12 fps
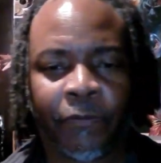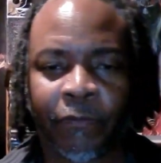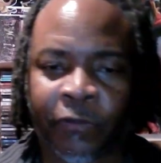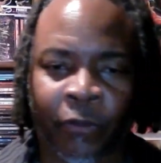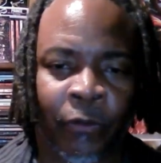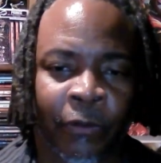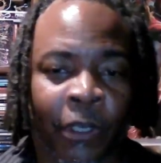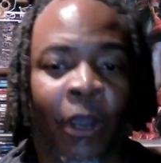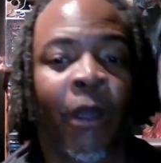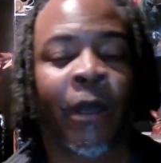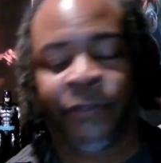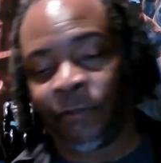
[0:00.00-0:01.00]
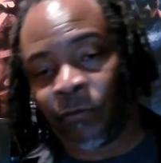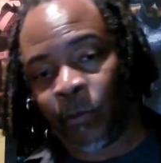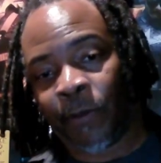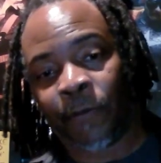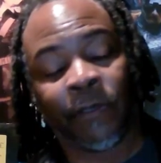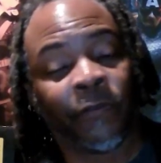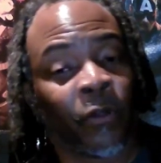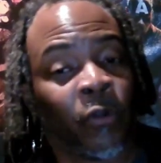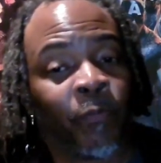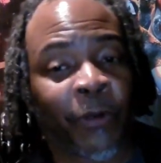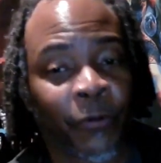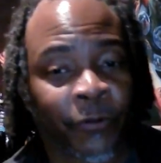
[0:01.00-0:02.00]
certain causes, whether his
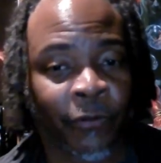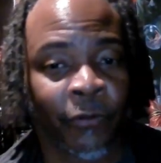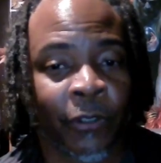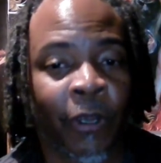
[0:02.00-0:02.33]
own personal